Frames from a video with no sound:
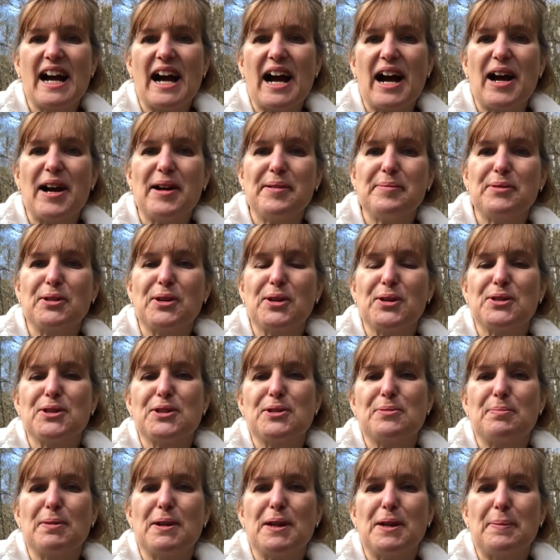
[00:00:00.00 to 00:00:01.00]
I'm going
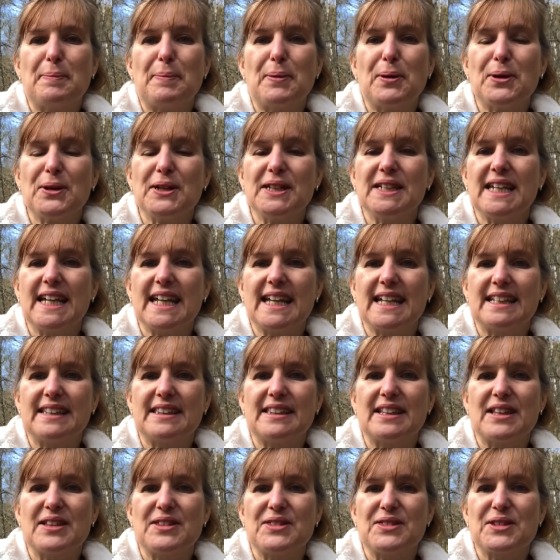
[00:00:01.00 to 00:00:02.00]
to be putting
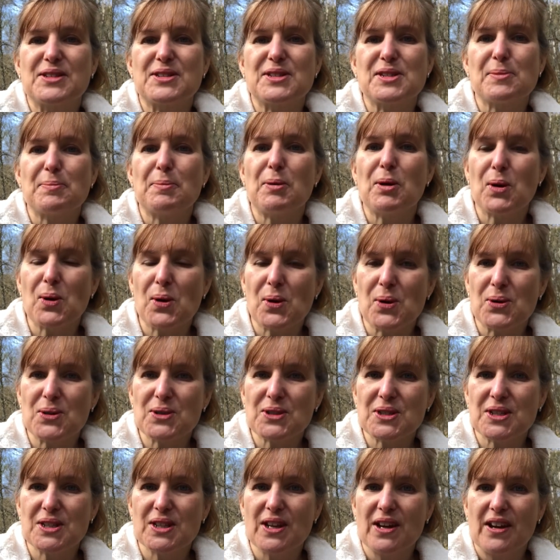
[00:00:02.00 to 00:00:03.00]
in the
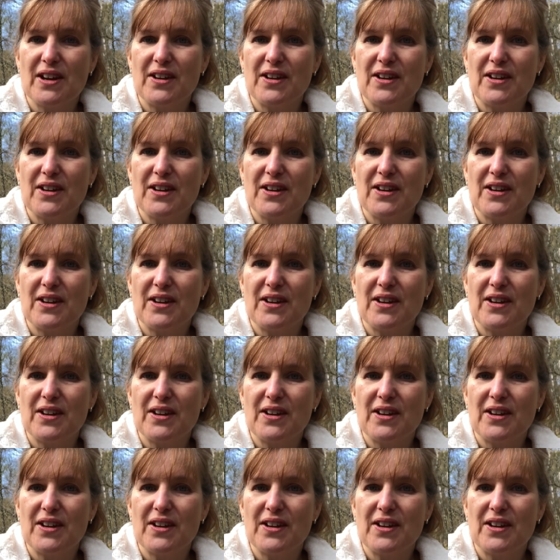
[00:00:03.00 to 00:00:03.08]
supports